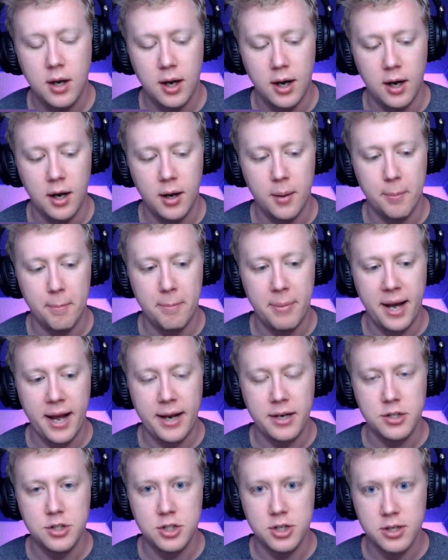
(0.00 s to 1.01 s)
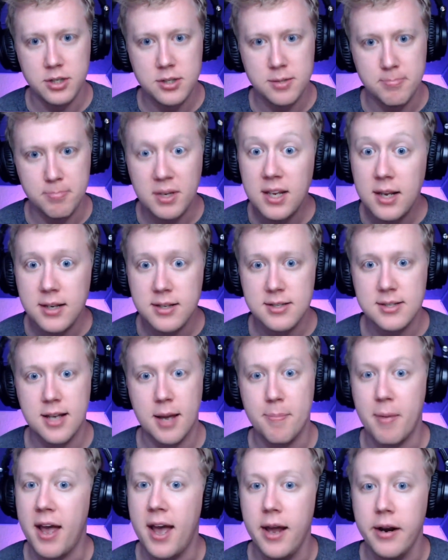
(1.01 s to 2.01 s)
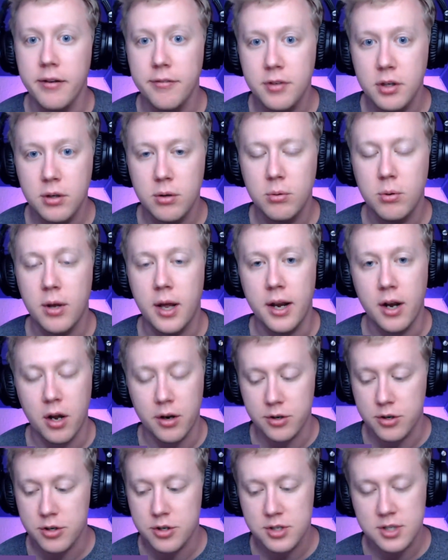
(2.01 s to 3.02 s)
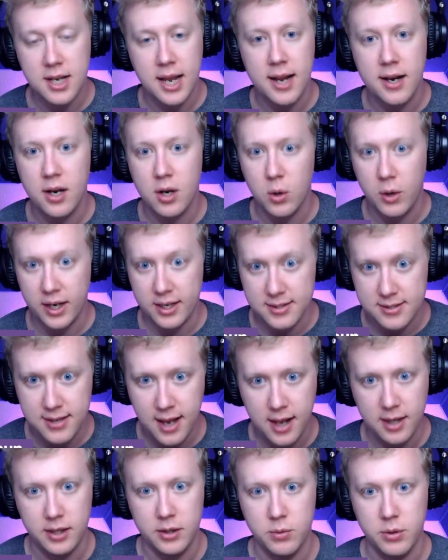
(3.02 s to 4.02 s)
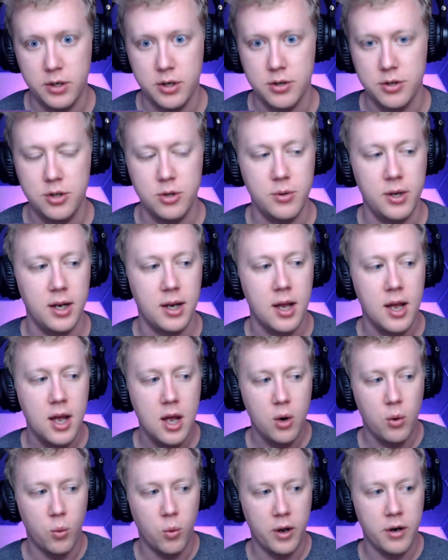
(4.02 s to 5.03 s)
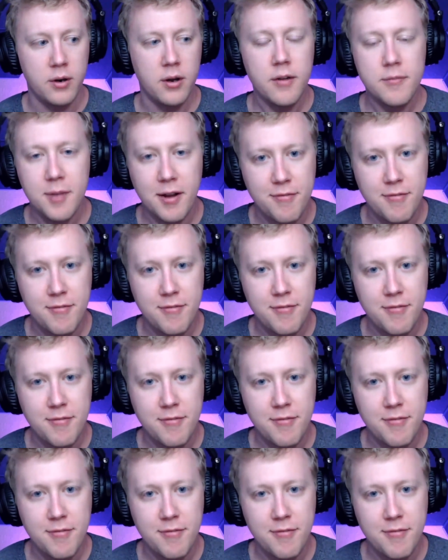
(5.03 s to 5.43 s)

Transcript: by just being a step ahead of you and understanding exactly what you're doing. One of